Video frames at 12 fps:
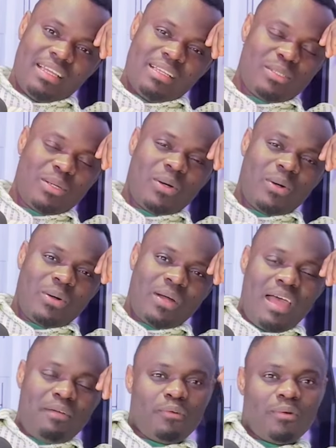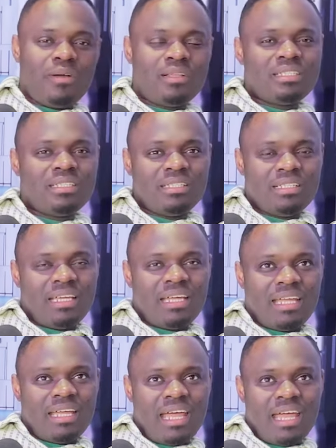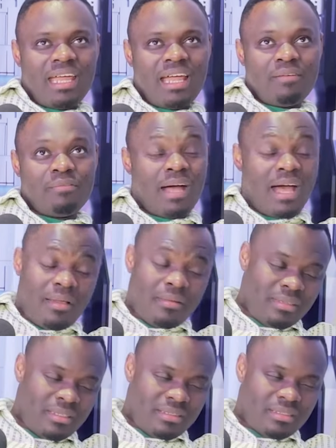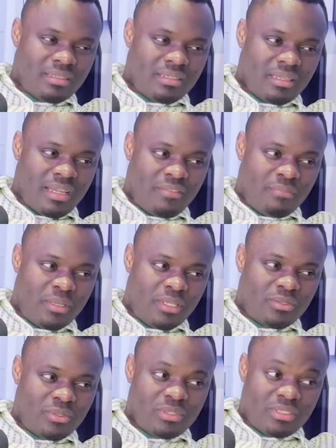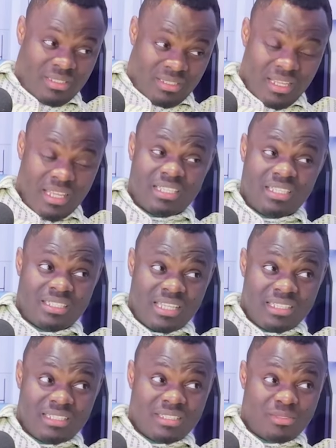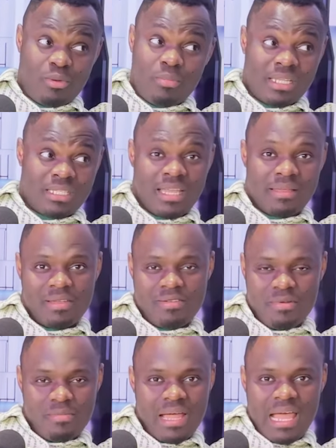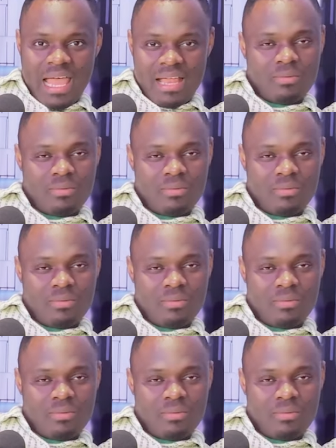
So I've forgotten, I've been through such instances so many times. I remember I had